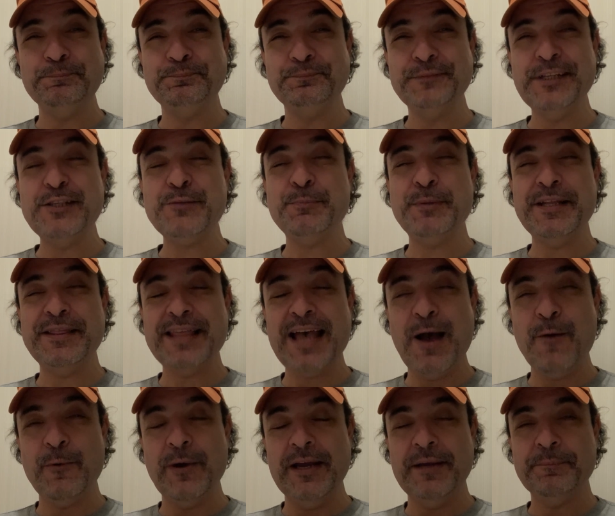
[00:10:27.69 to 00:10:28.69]
Let's put it
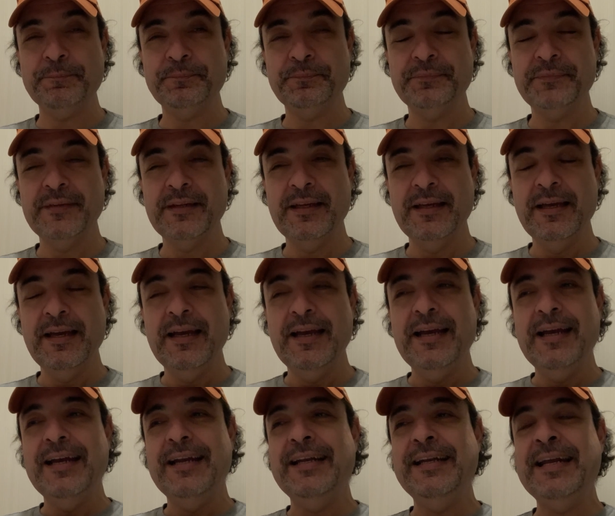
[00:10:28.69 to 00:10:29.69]
that way.
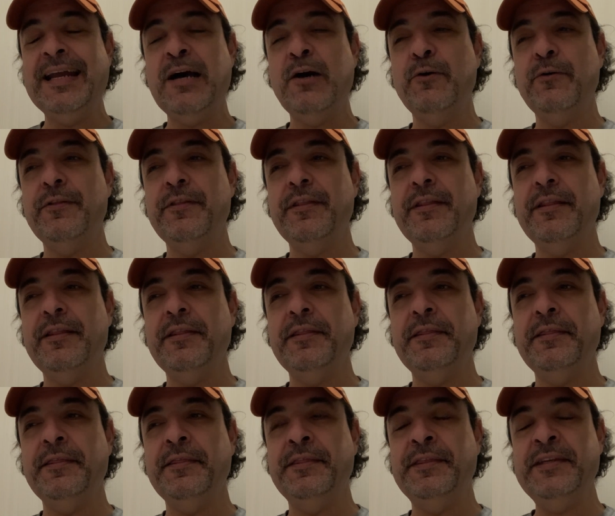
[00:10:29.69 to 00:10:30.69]
Now,
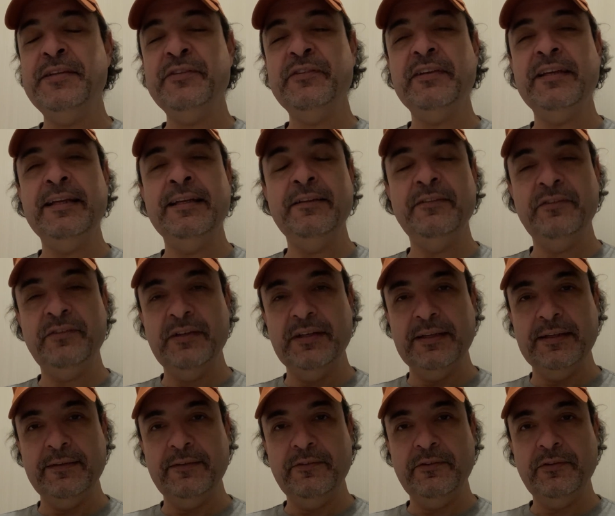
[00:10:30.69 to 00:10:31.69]
this
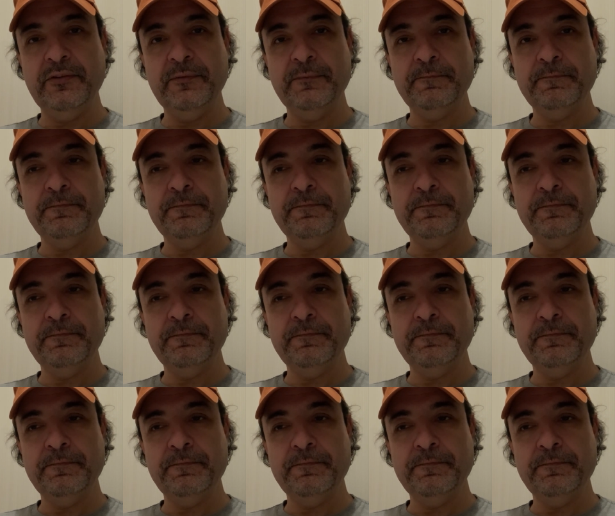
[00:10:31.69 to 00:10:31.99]
incident,